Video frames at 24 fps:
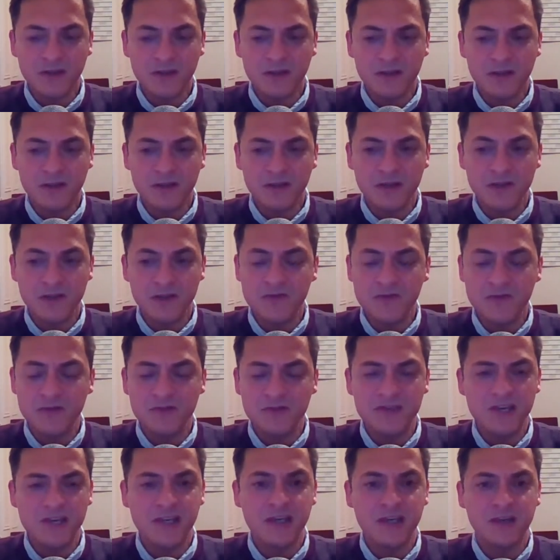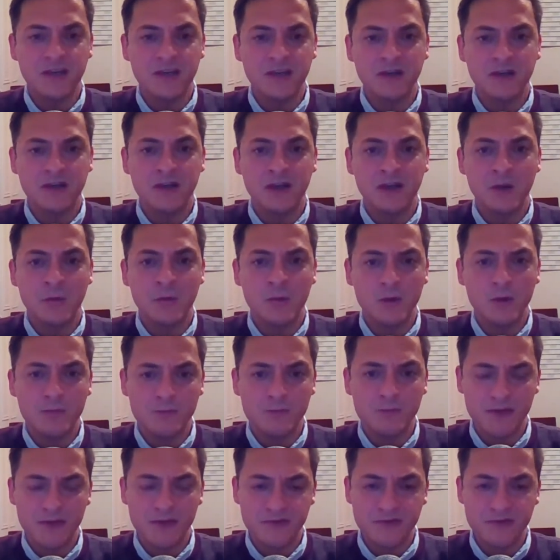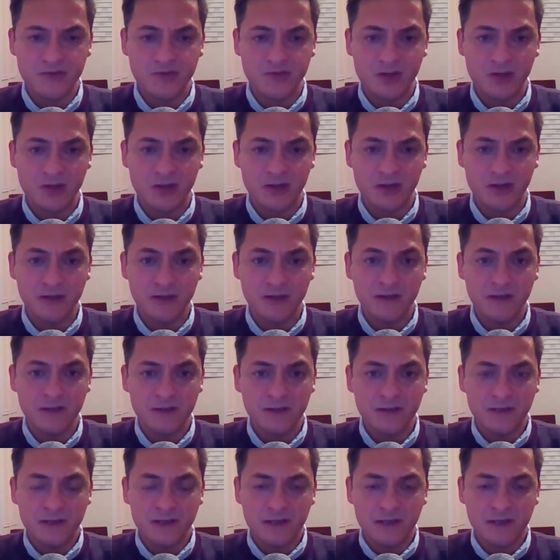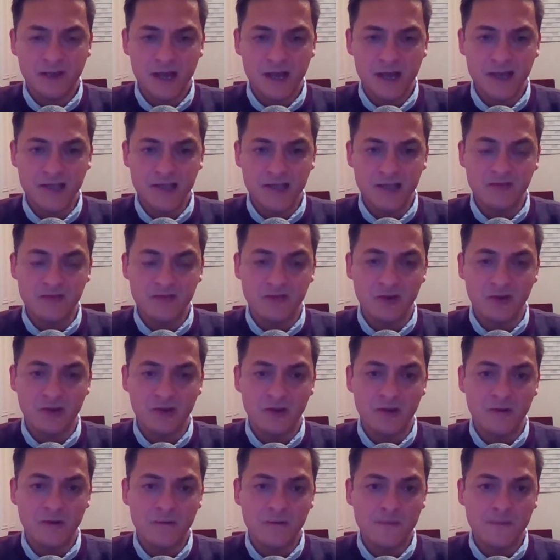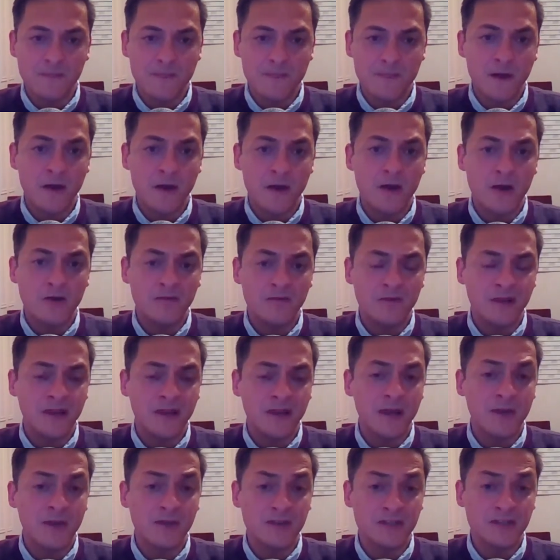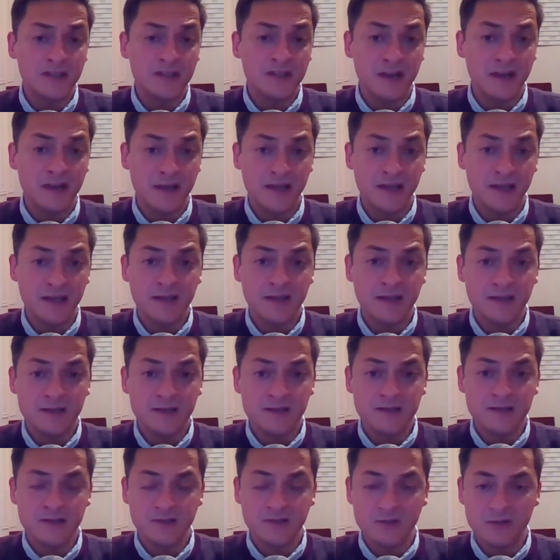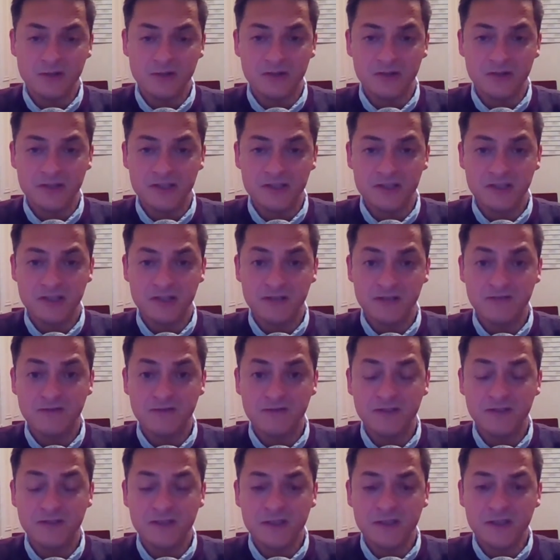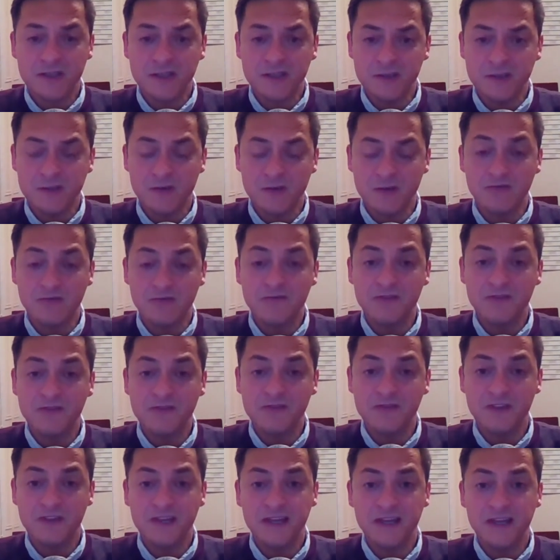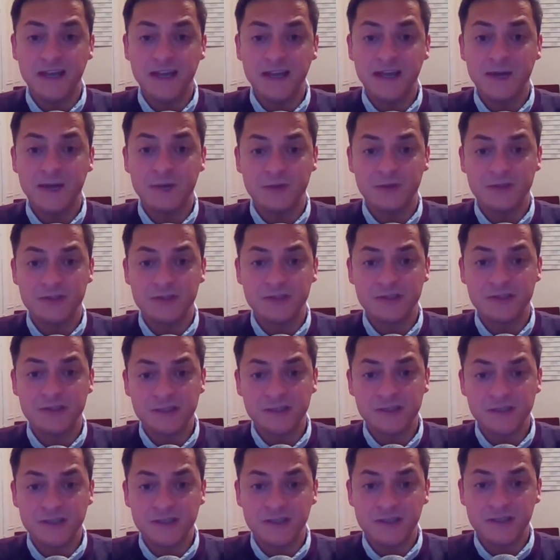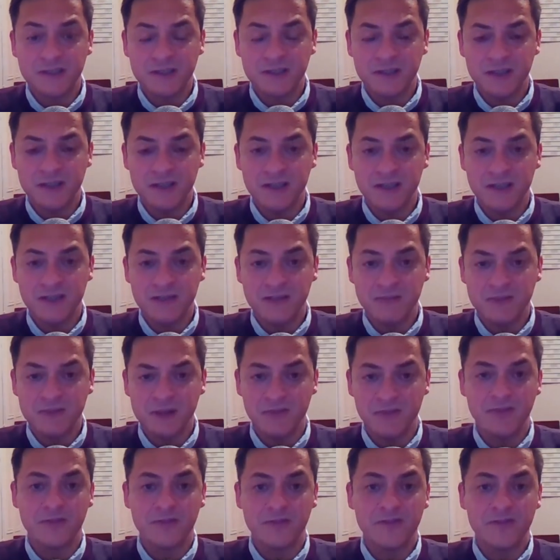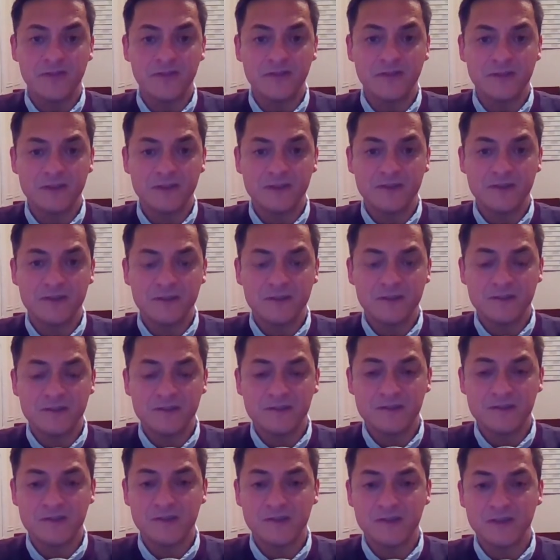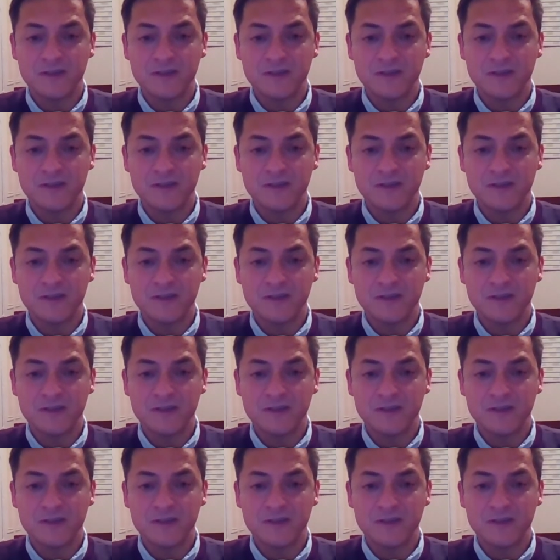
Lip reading: if you take a 1 month trial and you've got half an hour a day to look at this stuff, you've got 15 hours in the month to